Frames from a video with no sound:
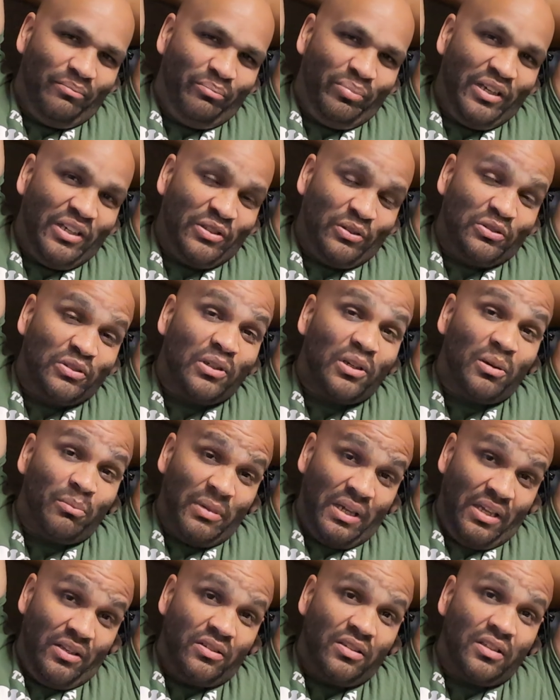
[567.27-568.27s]
Pixels are
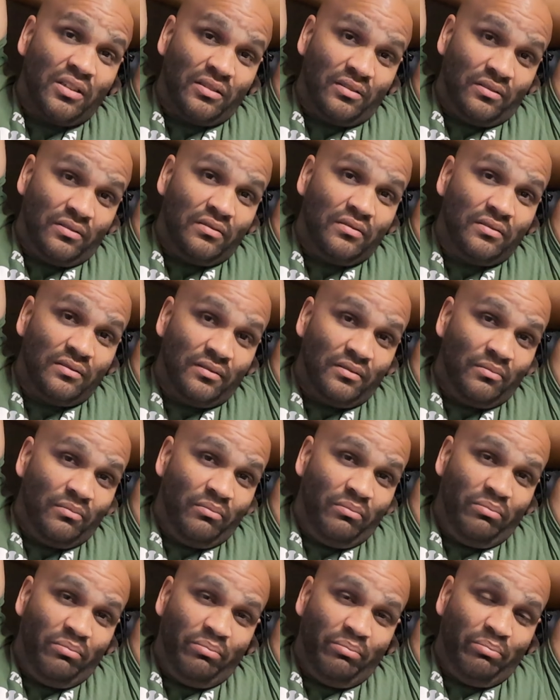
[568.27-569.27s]
amazing,
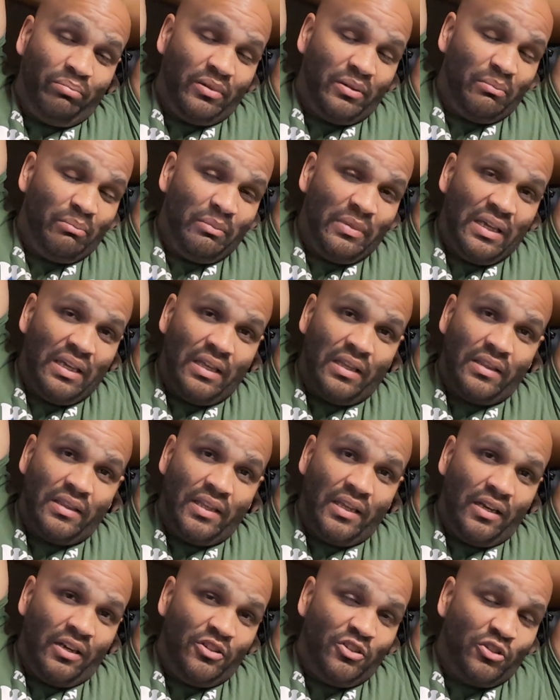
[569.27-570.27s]
but man,
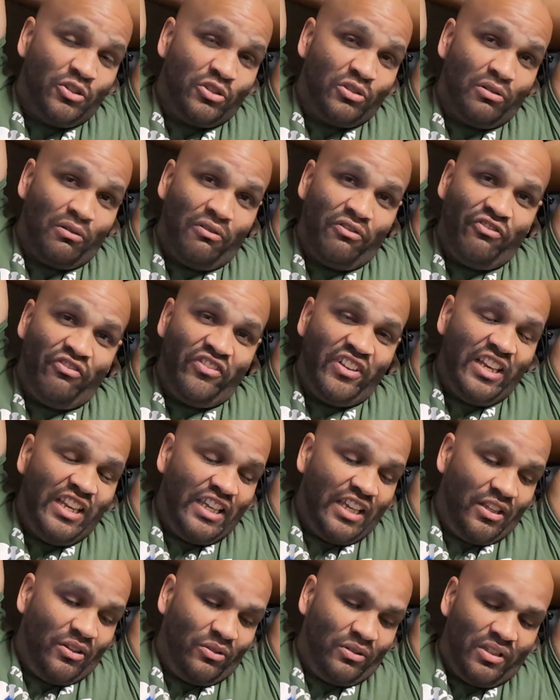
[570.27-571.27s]
they are just so
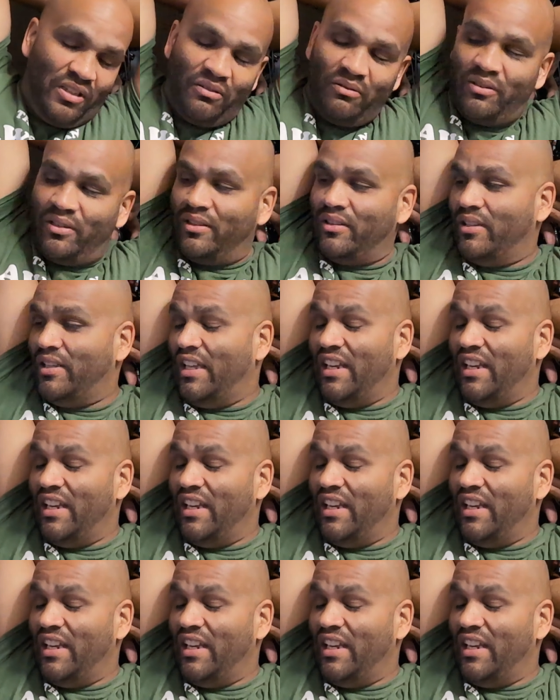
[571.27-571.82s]
finicky to deal with.